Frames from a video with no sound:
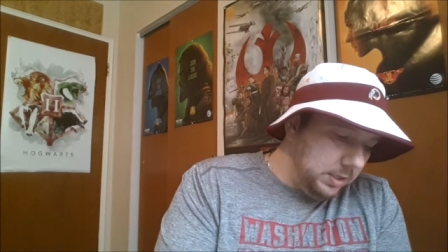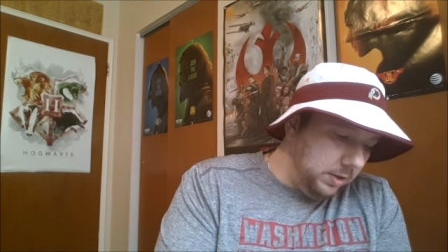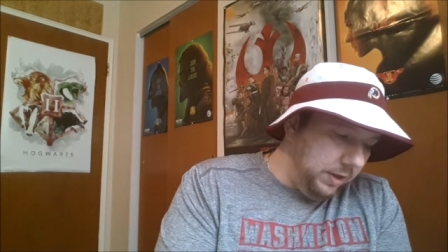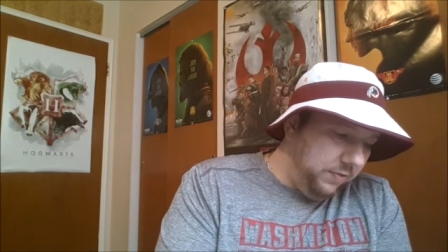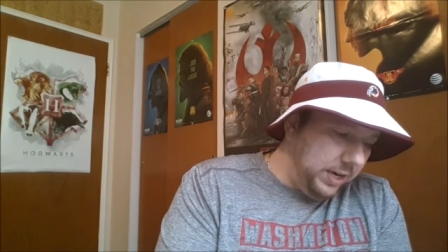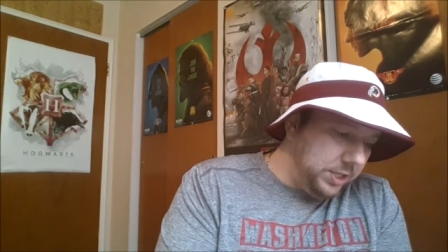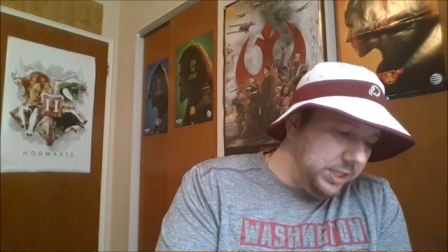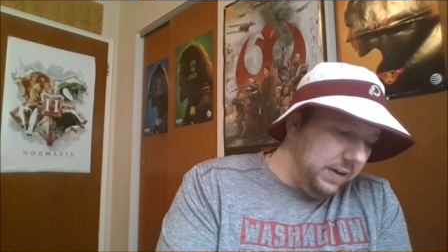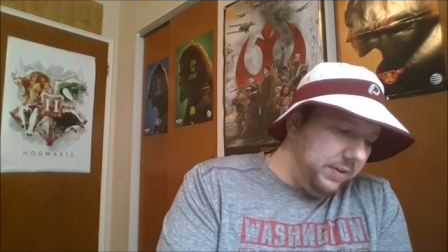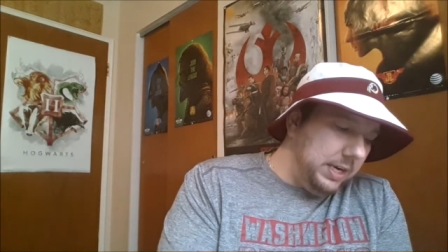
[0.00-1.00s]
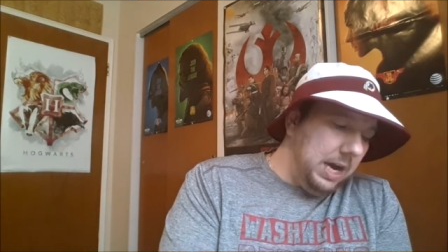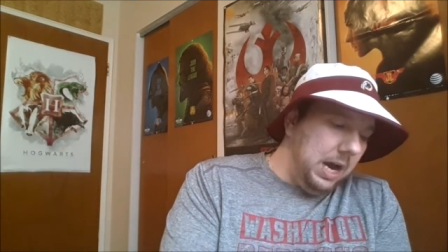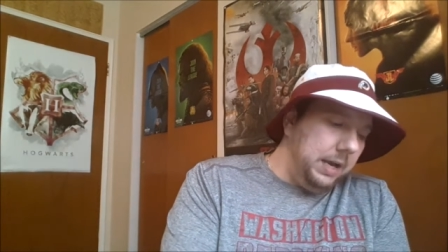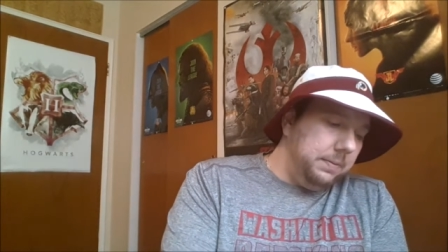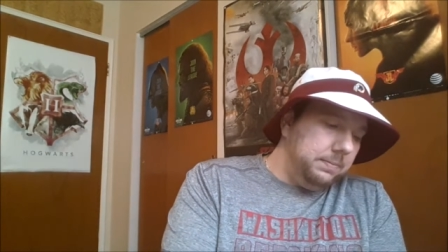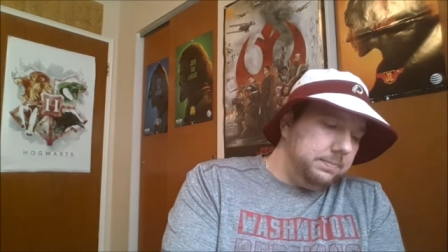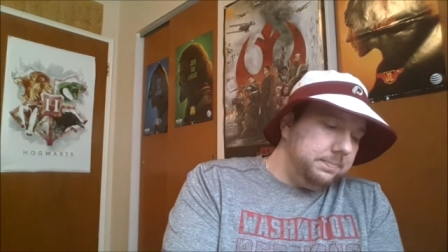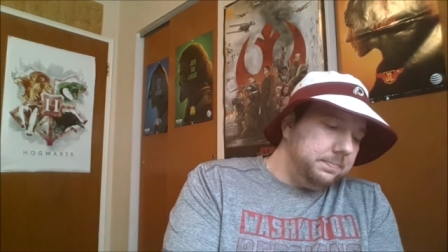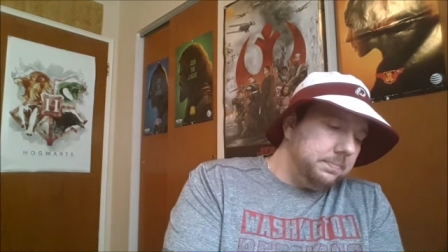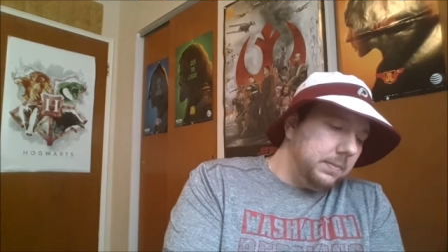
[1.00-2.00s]
So they finished 7-9,
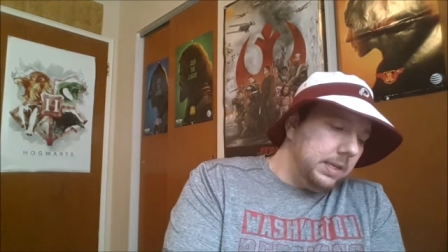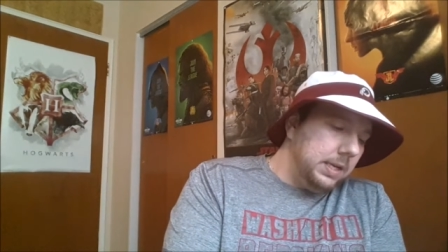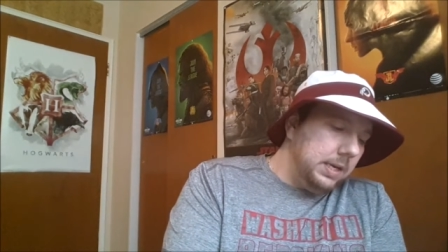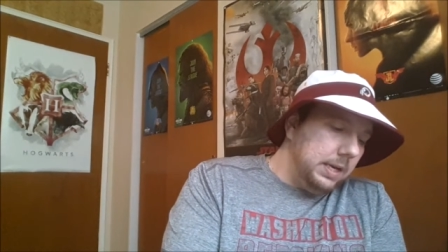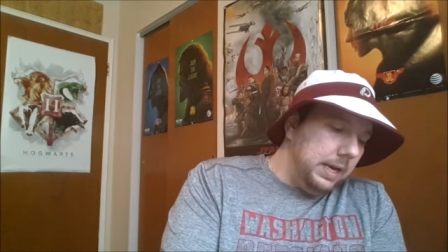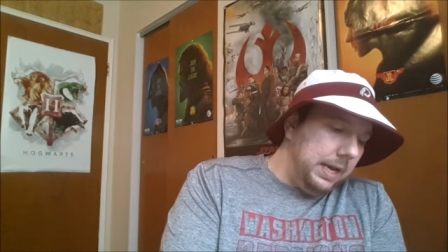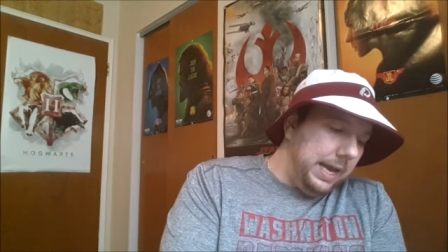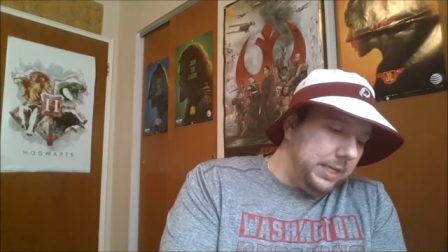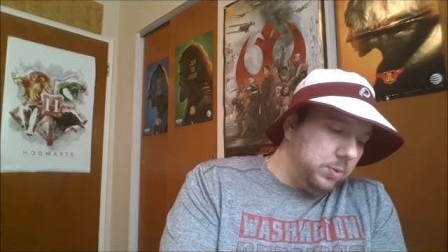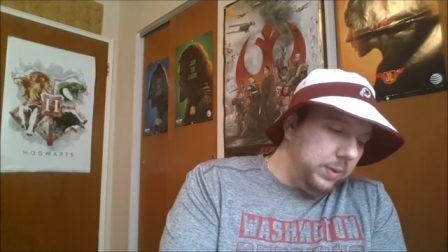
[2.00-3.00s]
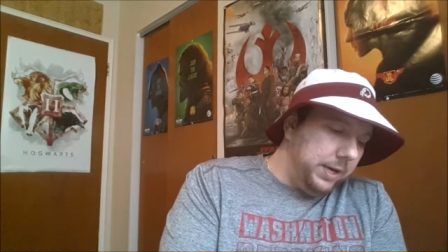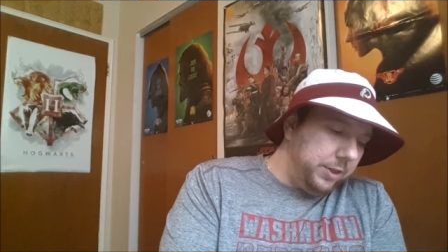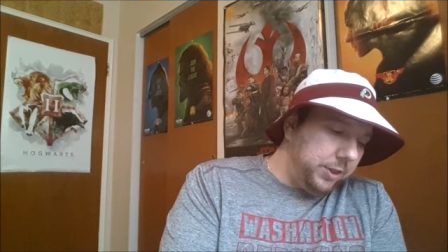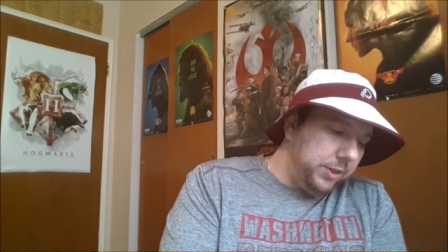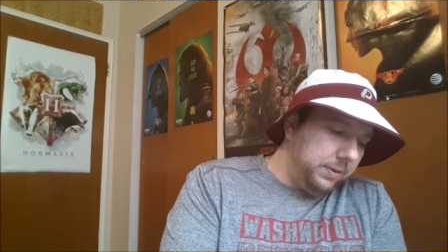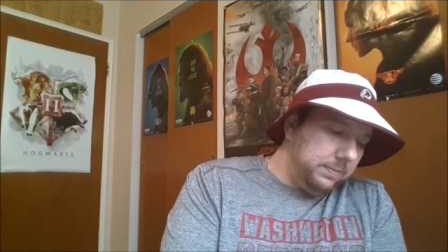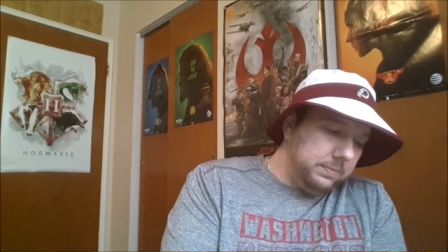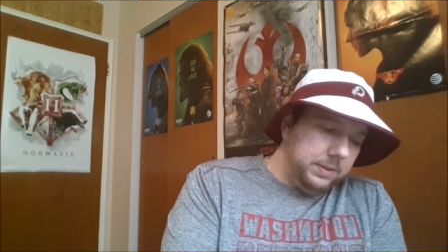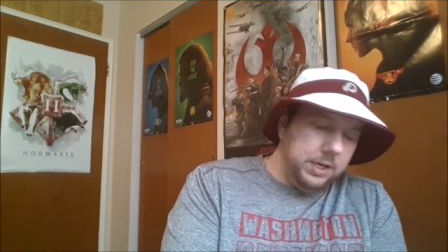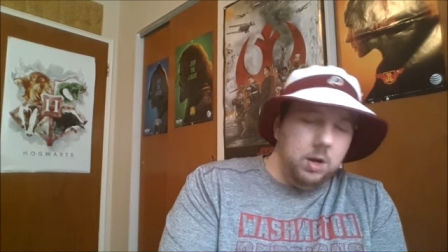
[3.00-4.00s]
and that's with,
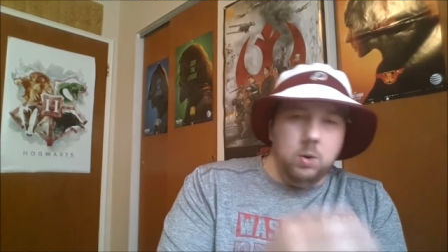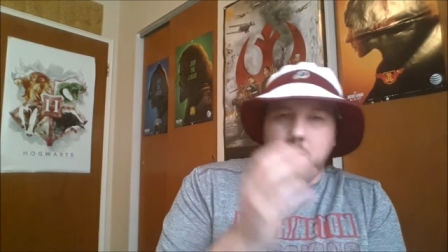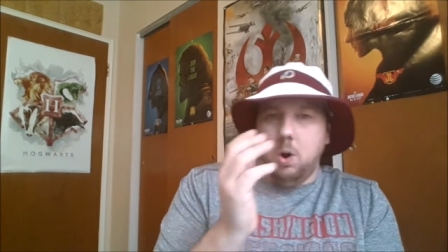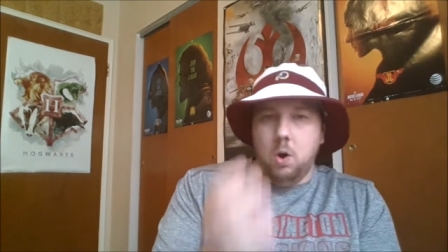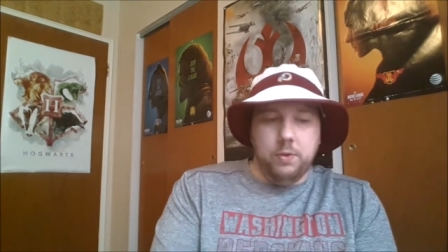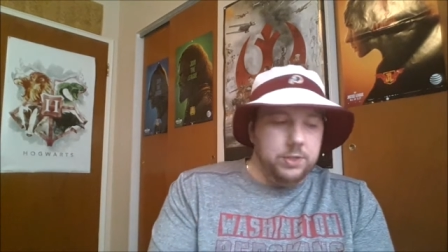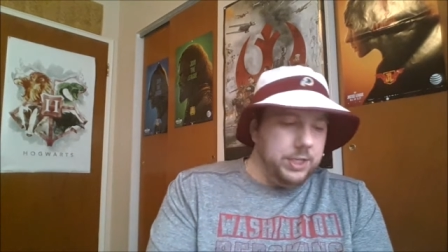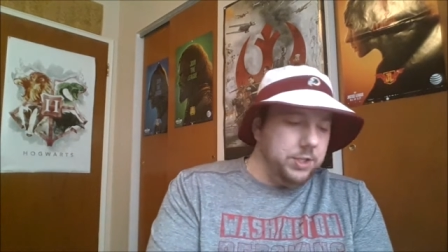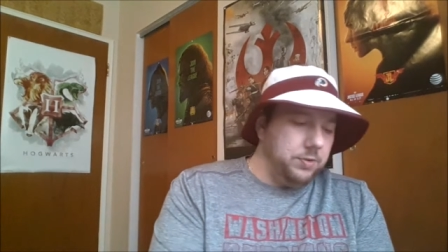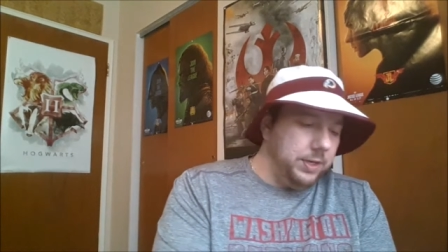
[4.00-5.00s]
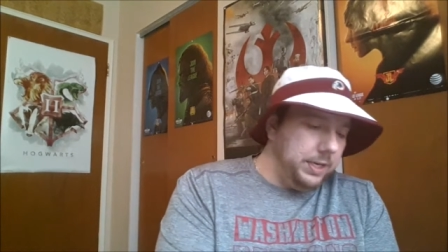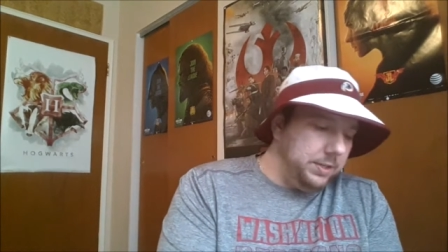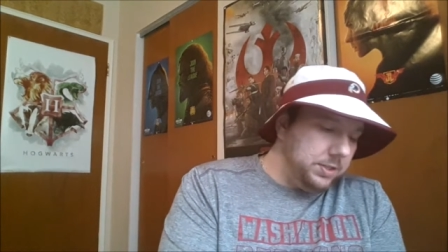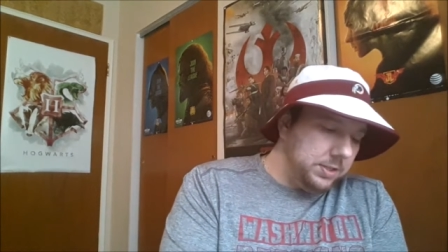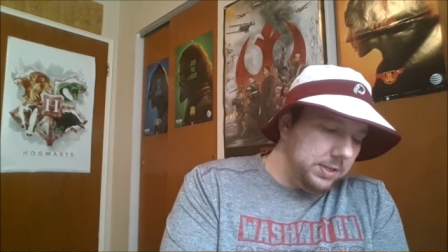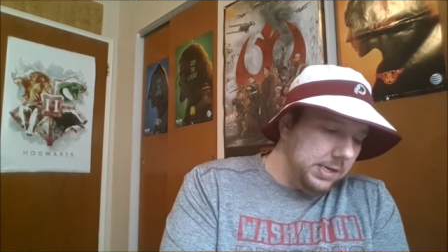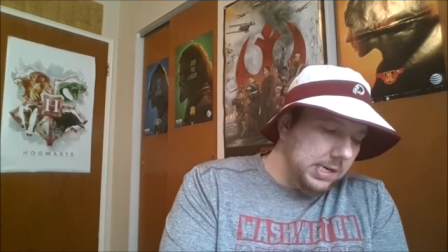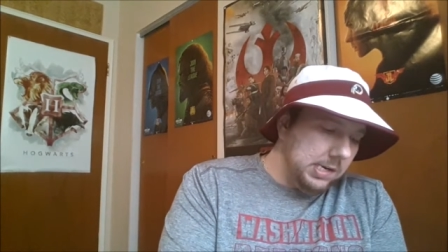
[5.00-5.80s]
you know, all those injuries.